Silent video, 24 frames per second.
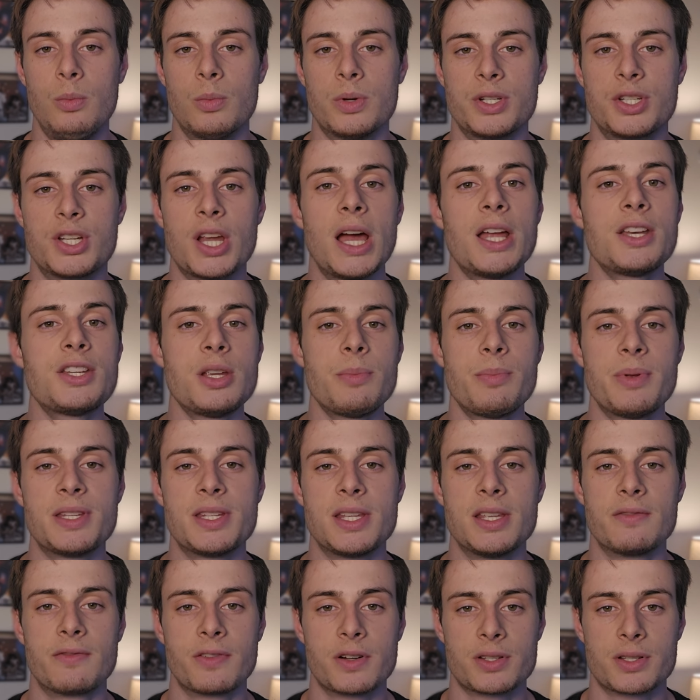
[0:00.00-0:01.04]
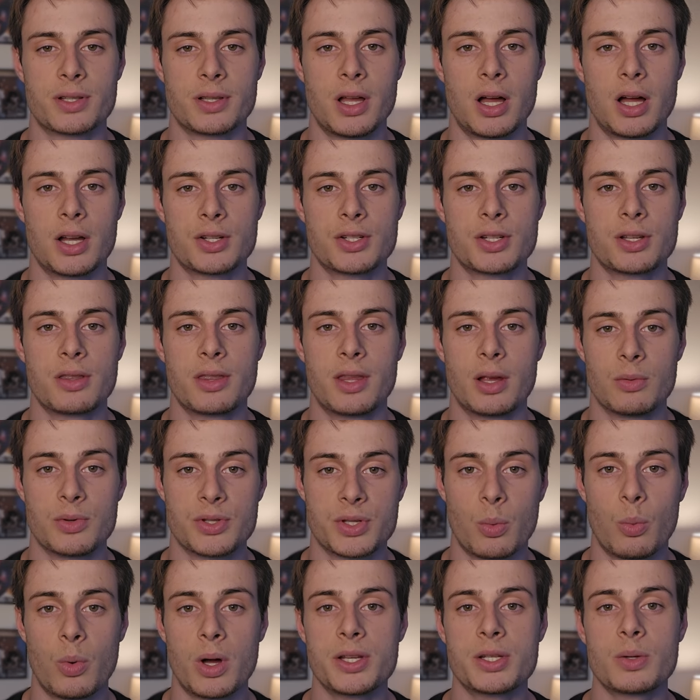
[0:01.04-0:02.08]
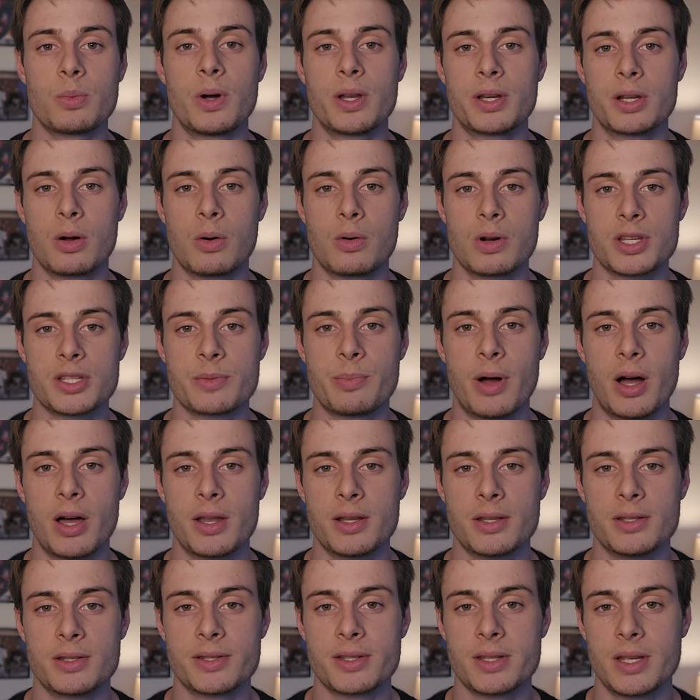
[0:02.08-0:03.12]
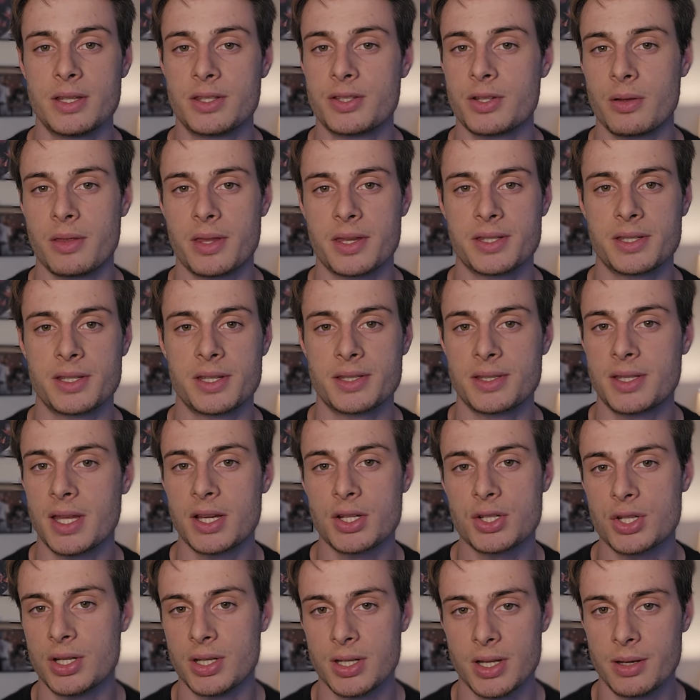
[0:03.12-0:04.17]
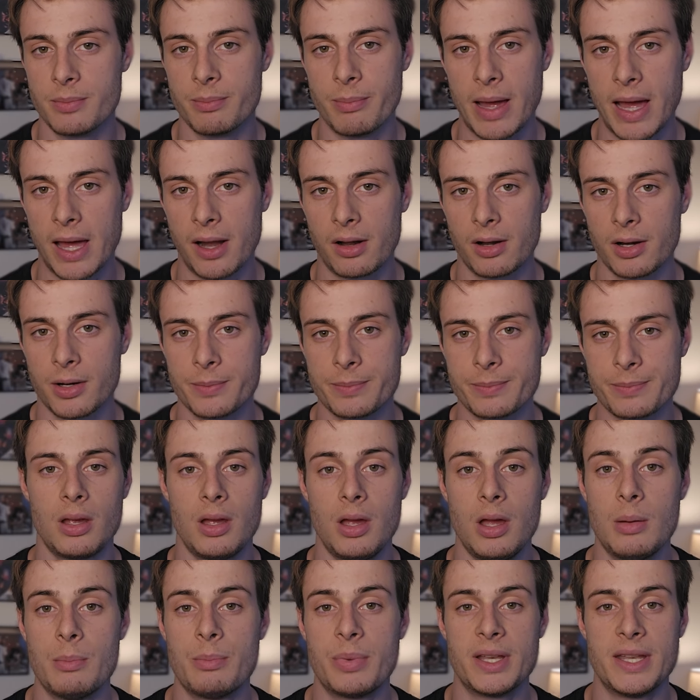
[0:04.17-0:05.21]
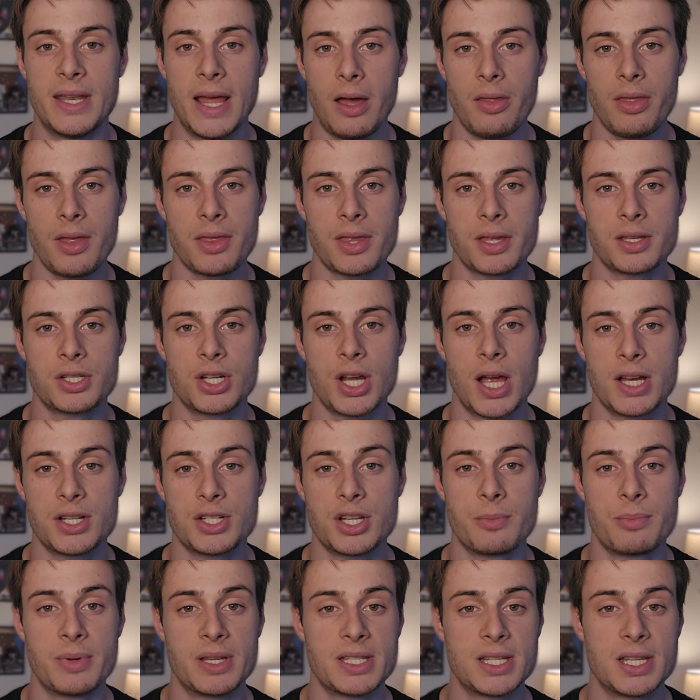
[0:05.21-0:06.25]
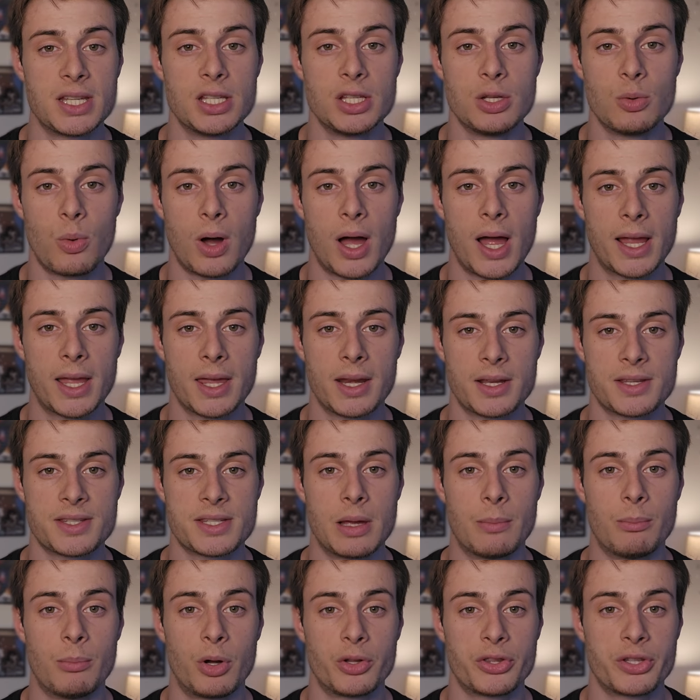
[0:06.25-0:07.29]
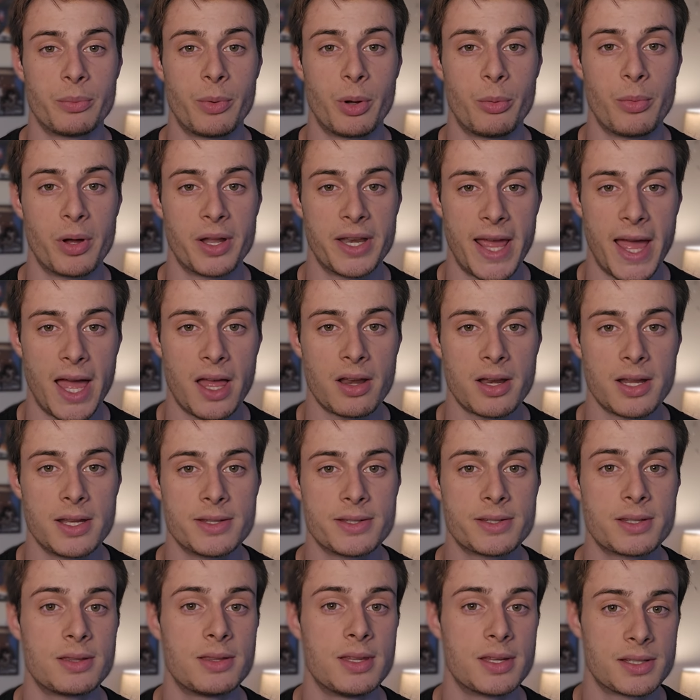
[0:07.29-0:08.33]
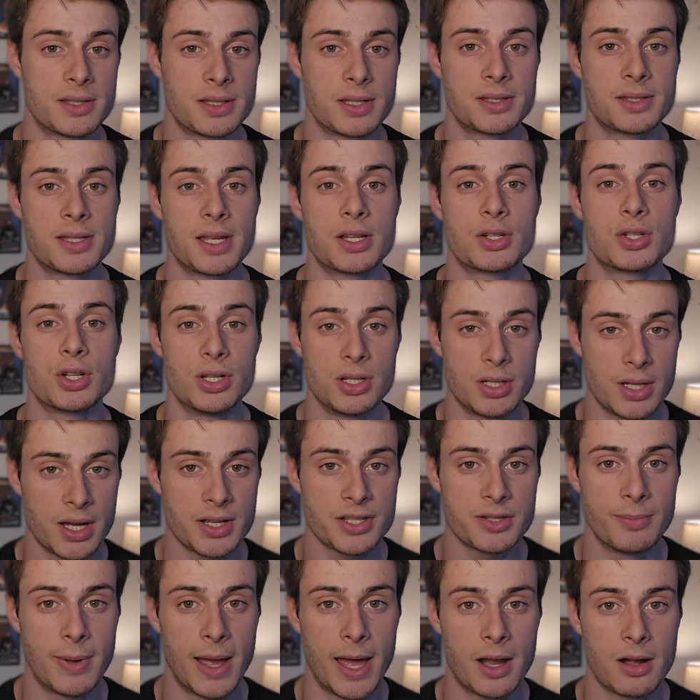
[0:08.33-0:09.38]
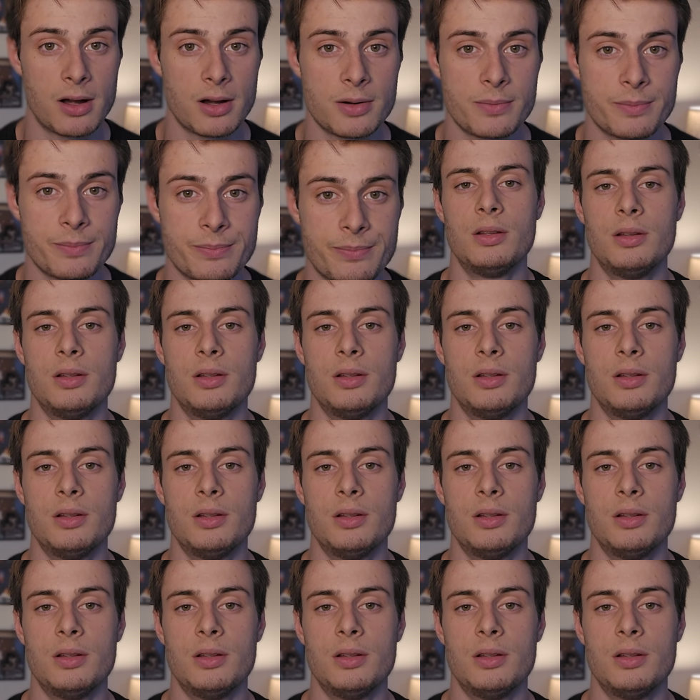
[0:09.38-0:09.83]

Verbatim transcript: When ChatGPT first launched, there was a one to one correspondence, and so this distinction didn't matter. But now that the ChatGPT UI can accept multiple modalities, this distinction does matter.